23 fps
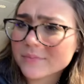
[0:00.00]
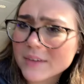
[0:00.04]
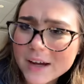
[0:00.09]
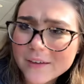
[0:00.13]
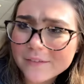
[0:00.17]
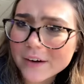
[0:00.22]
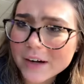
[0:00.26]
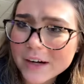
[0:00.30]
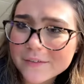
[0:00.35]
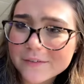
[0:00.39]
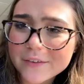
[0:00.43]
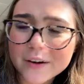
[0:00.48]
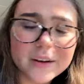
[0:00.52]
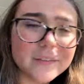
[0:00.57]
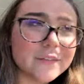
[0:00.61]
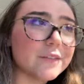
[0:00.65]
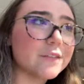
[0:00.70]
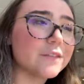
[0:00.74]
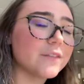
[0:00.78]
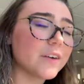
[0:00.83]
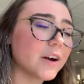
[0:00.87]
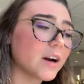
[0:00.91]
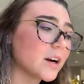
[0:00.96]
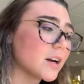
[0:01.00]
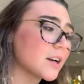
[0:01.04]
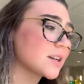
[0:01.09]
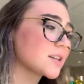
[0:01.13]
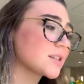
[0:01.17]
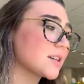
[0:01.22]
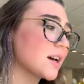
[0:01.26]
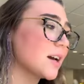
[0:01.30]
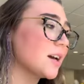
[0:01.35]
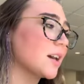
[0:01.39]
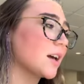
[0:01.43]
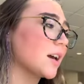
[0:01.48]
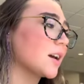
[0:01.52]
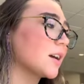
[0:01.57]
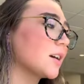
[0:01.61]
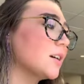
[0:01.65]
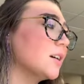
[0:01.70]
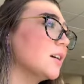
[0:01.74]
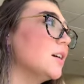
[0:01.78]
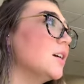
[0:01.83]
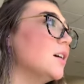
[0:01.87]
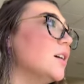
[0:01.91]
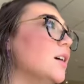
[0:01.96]
Very fun, very exciting.
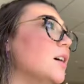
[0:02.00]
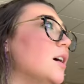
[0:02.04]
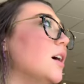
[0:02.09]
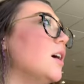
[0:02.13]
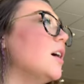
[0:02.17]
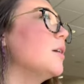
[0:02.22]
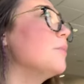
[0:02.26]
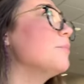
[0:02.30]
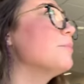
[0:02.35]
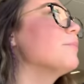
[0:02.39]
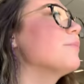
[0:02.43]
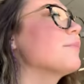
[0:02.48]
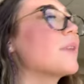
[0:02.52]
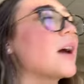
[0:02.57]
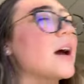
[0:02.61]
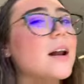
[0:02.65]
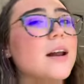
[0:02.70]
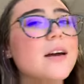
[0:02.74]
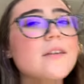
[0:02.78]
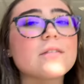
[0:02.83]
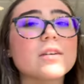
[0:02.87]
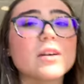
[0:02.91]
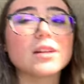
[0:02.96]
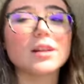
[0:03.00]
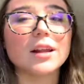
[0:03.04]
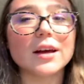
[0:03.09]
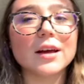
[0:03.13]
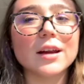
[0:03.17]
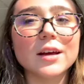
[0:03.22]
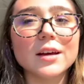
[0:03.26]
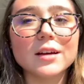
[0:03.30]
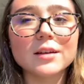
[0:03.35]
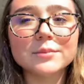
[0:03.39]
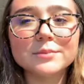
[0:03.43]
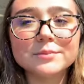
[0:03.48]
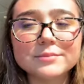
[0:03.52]
Um, kind of have good lighting.